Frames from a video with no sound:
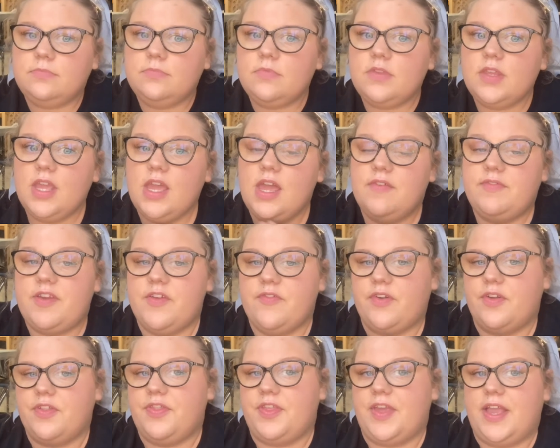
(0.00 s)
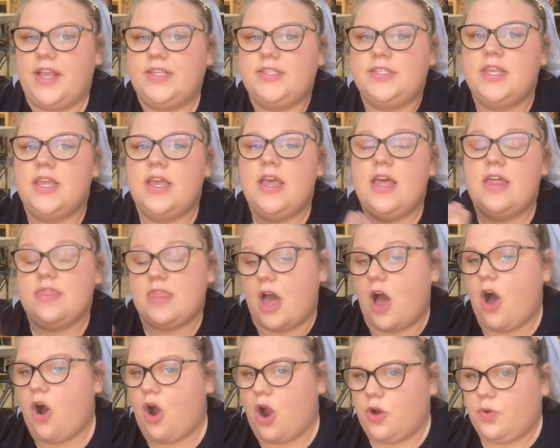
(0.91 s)
of different things
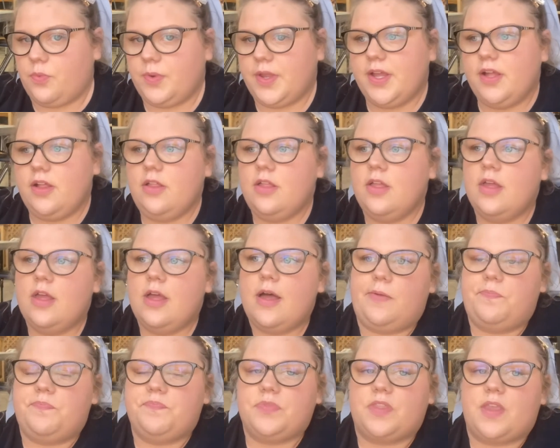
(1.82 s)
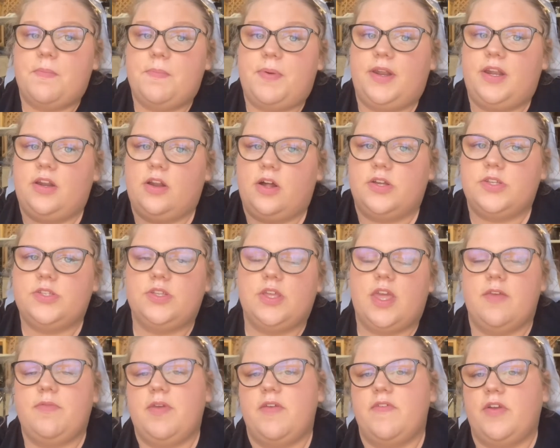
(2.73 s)
that are real, but it also
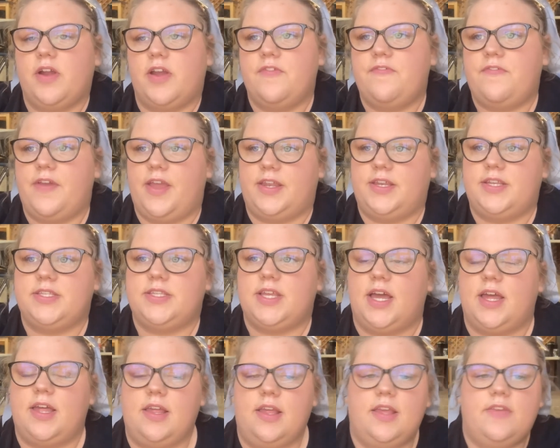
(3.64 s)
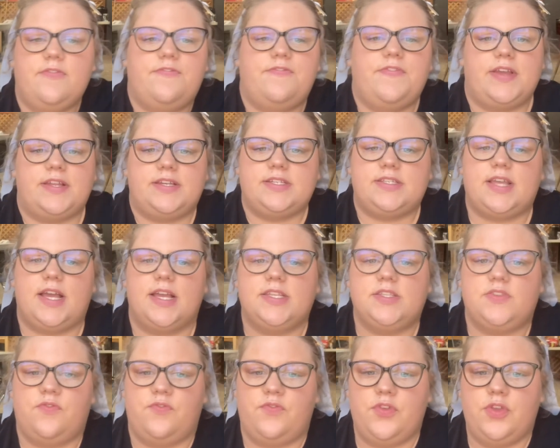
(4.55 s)
gave me a very
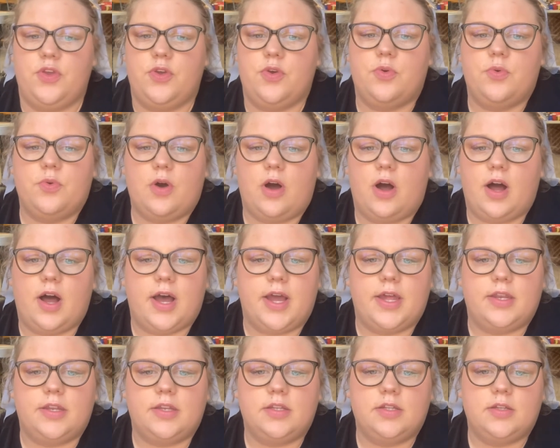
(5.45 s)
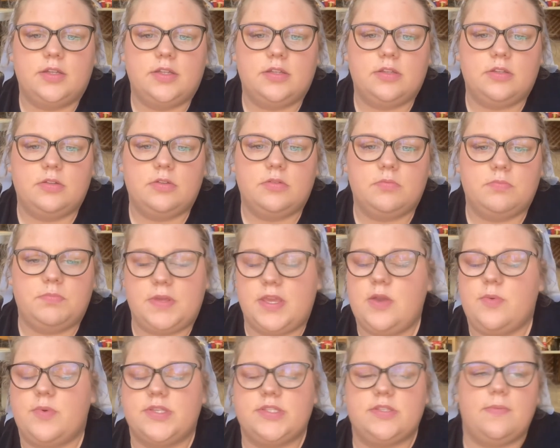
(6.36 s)
fantasized view on
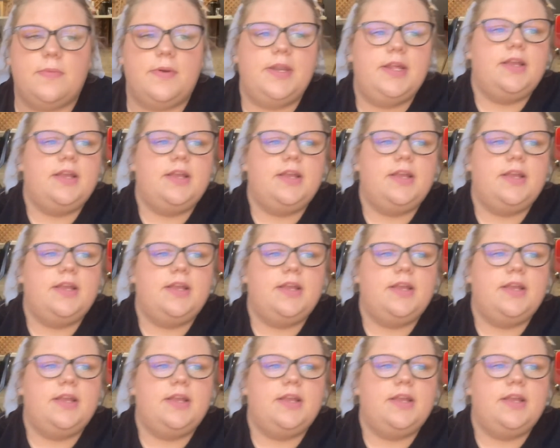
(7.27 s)
being with somebody.